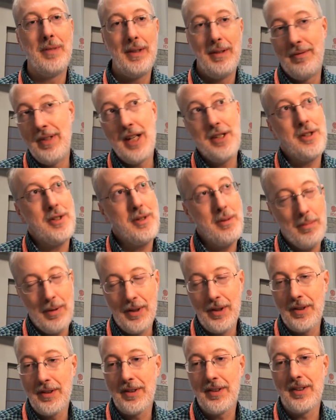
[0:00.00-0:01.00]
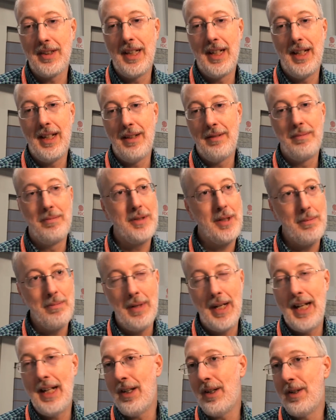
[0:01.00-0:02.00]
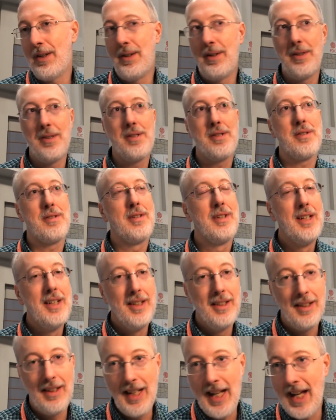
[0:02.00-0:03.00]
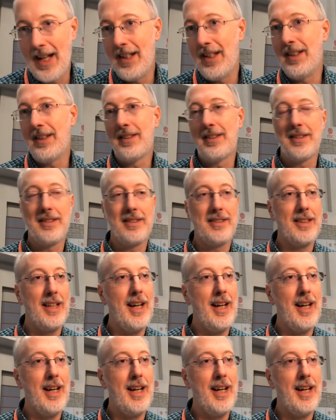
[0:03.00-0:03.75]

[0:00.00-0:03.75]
vegetables, tomatoes, lettuce,